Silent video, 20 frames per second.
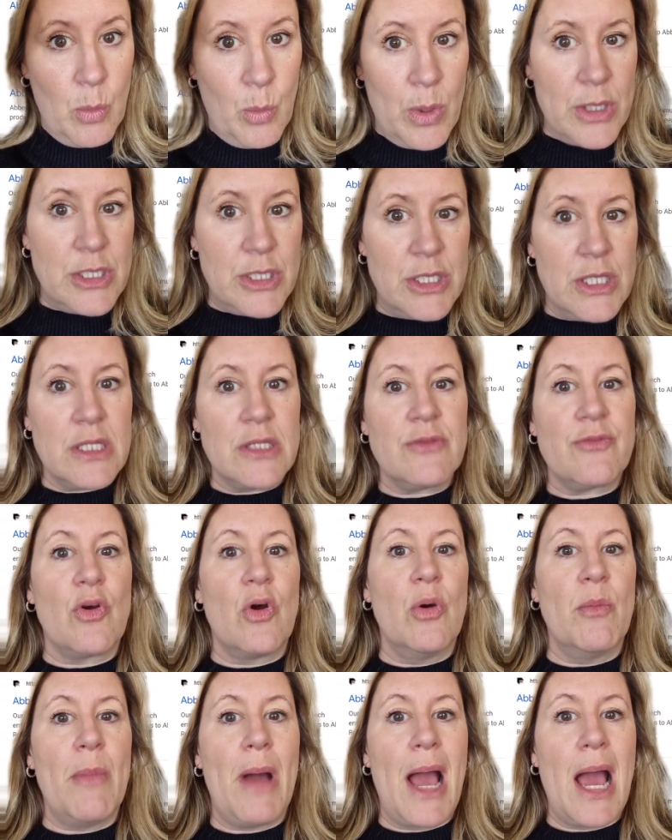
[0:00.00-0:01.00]
which is
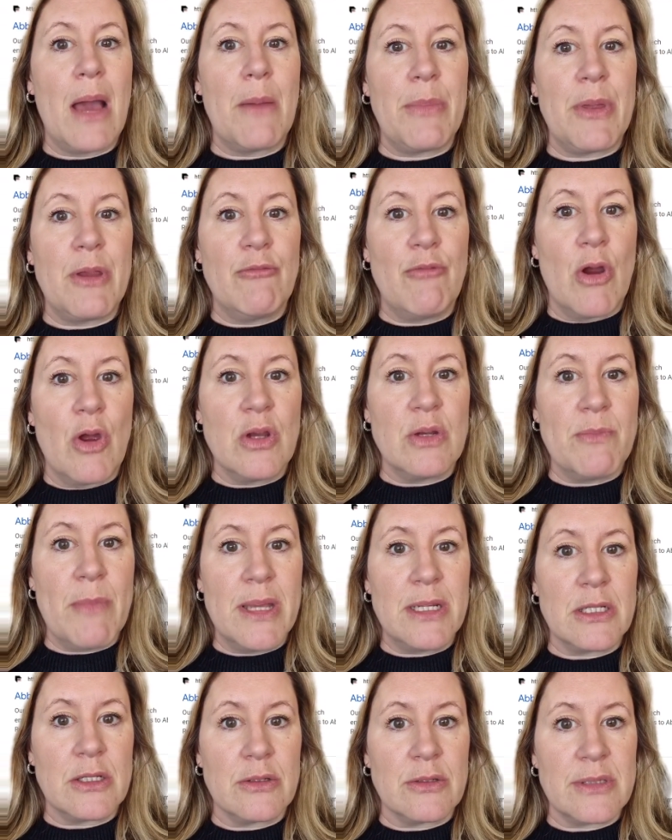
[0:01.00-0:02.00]
from Abbey Road
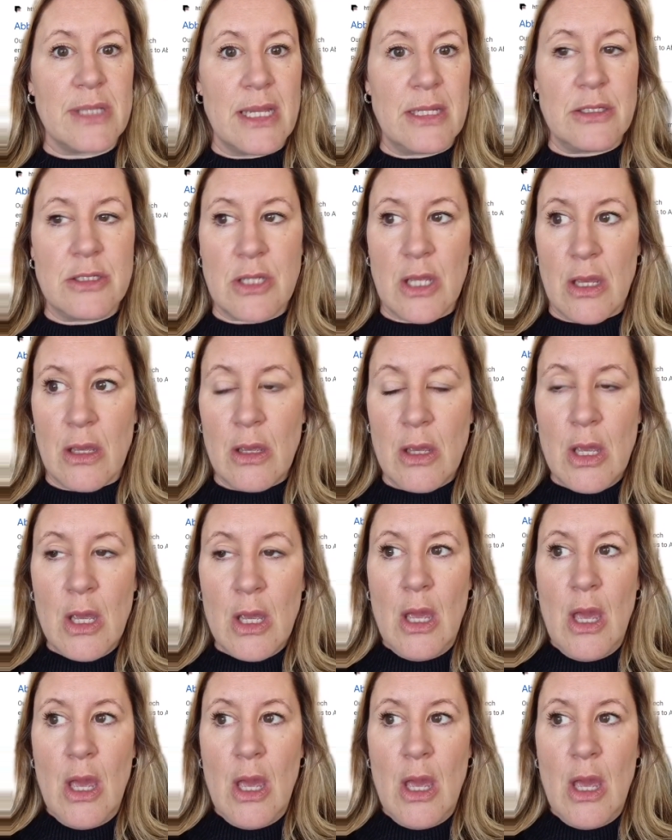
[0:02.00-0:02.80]
Medical Centre.